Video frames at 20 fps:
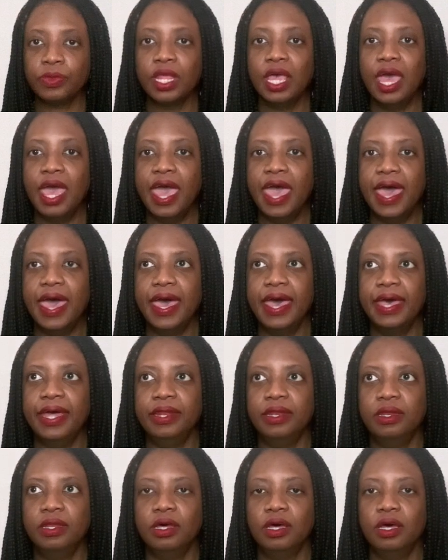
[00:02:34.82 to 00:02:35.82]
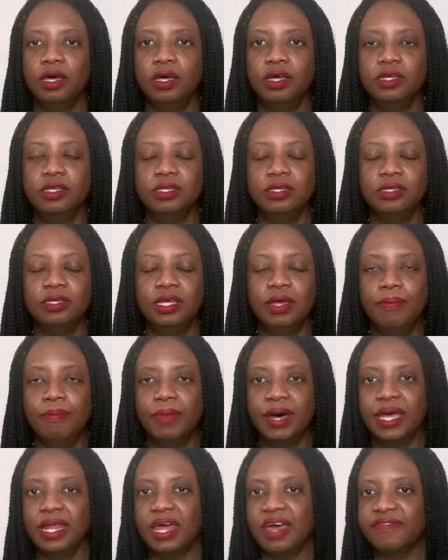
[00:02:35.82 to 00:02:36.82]
And it
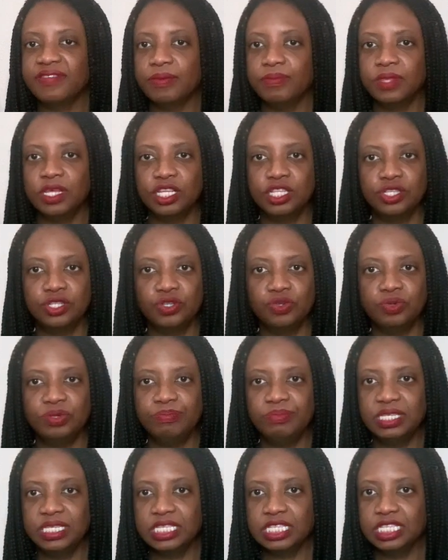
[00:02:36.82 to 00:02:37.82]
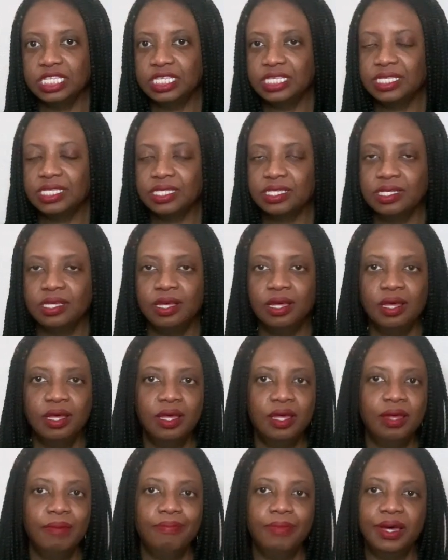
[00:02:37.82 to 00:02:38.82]
might have something to do with business,
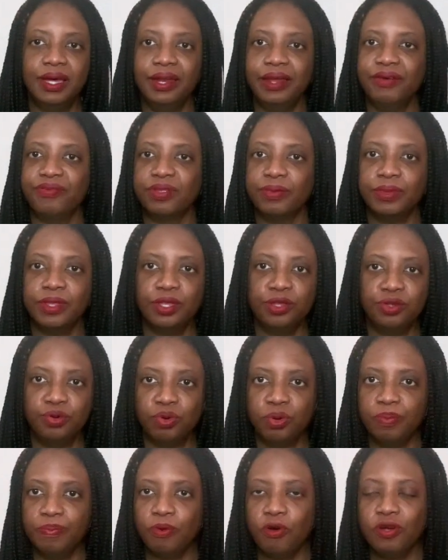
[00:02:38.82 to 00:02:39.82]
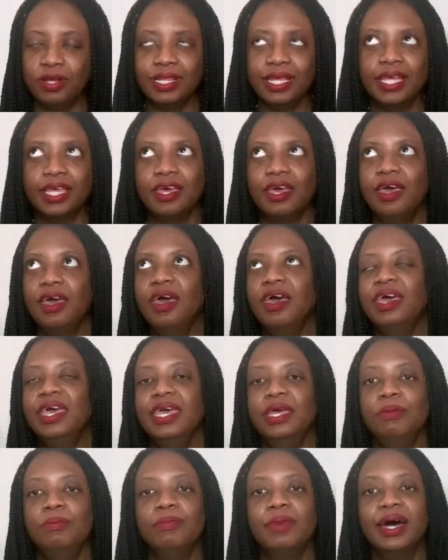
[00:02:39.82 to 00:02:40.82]
it might have something to do with like,
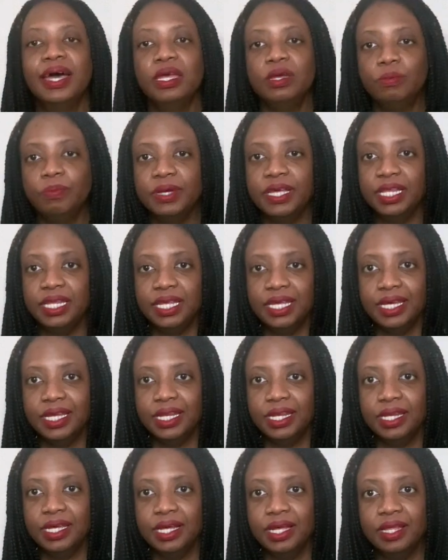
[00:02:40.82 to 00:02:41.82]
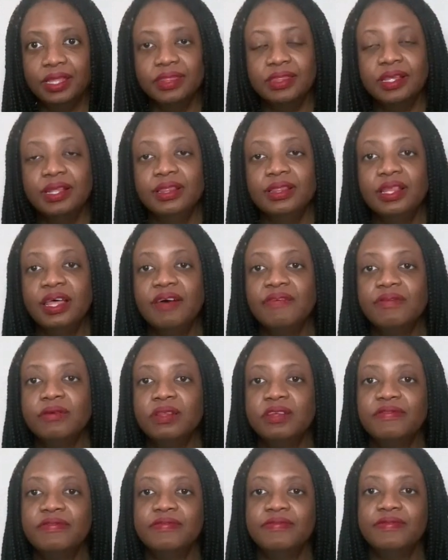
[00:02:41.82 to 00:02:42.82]
in my opinion, the level
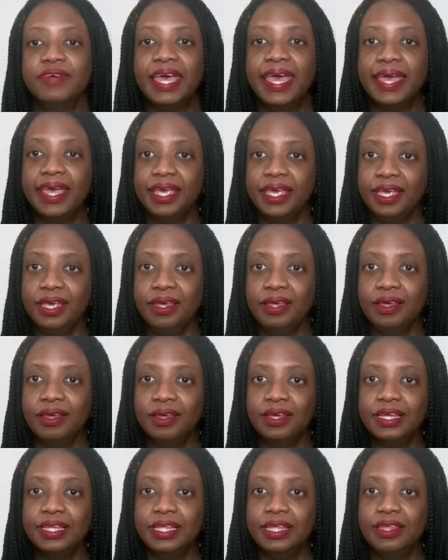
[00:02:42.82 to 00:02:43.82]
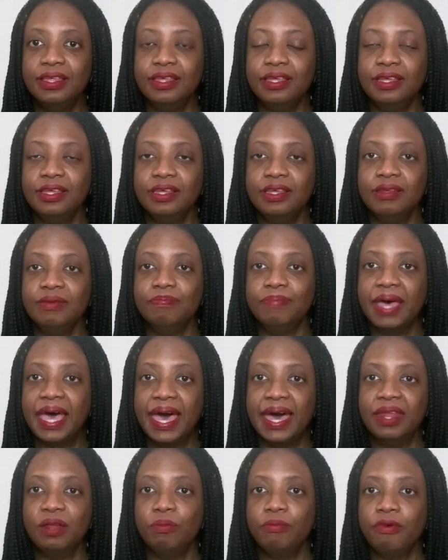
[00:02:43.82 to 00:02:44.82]
of hate
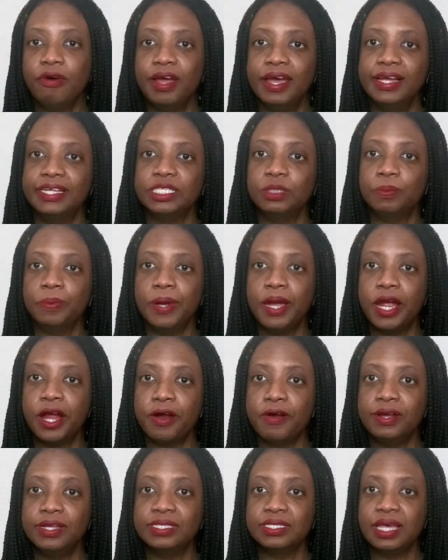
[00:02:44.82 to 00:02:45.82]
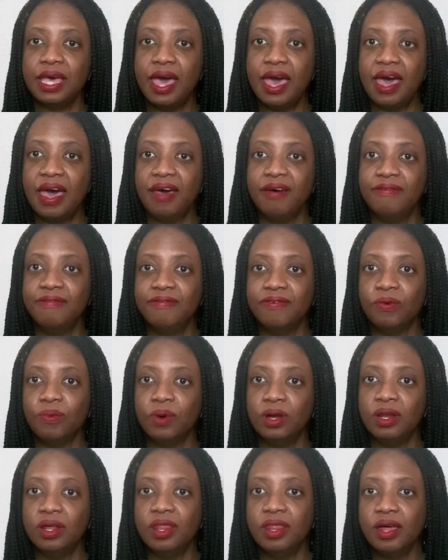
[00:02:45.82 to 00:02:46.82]
Pat and Pran's parents have for
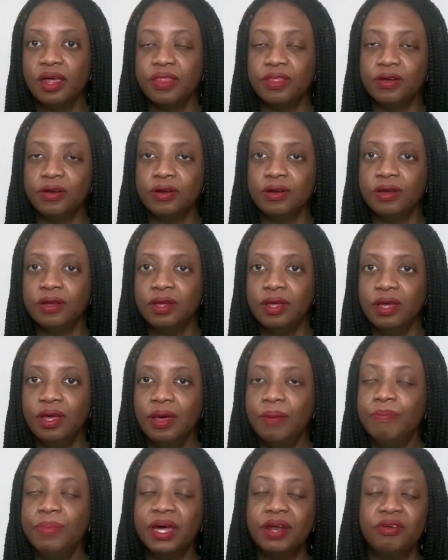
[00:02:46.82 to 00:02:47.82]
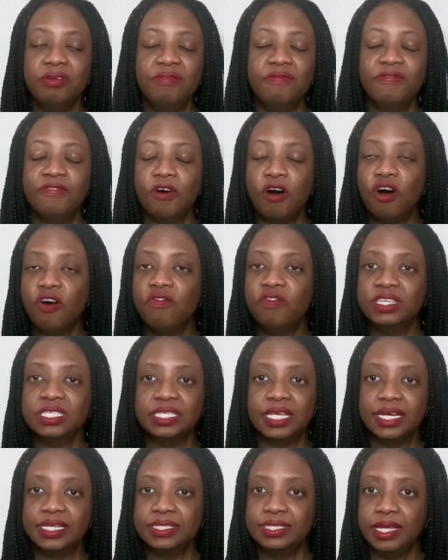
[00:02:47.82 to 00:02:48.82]
one another better involve a
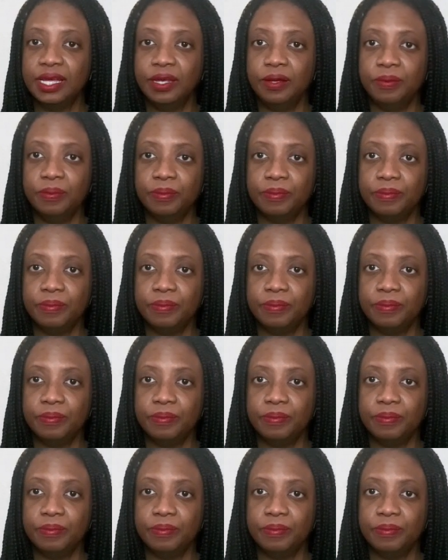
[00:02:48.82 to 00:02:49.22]
sex tape